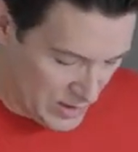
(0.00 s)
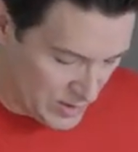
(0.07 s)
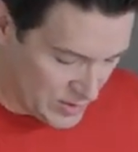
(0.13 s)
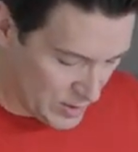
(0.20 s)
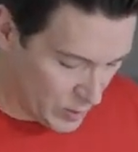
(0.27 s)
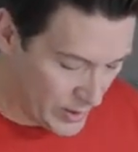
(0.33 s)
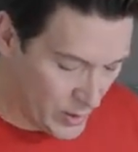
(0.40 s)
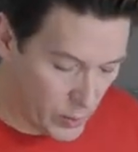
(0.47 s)

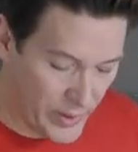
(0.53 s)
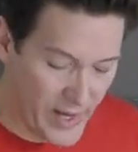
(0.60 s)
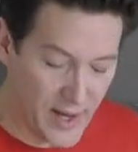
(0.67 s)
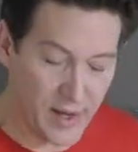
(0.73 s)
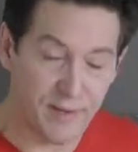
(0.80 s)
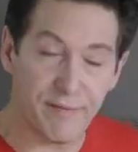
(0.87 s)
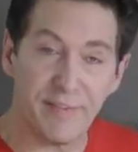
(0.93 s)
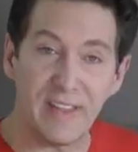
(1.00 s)
So here we
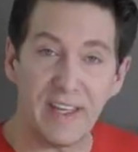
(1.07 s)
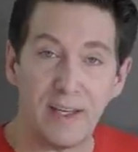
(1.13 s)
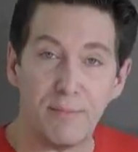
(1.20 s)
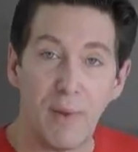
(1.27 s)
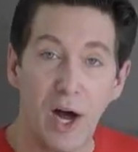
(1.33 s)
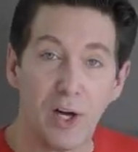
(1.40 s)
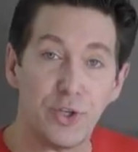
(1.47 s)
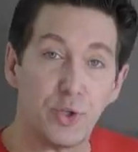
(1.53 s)
have the
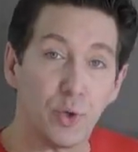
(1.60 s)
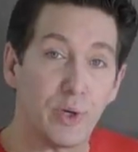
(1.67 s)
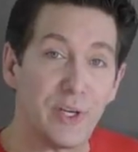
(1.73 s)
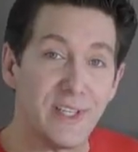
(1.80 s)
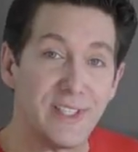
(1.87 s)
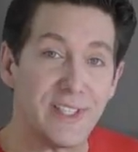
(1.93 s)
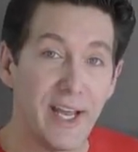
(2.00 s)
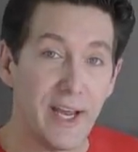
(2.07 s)
module
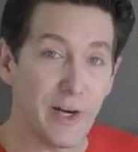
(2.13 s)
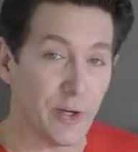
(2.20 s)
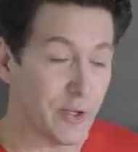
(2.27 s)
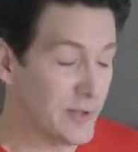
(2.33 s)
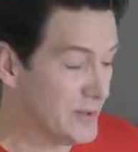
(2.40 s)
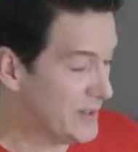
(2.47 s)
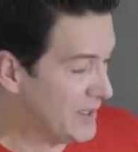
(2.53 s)
container,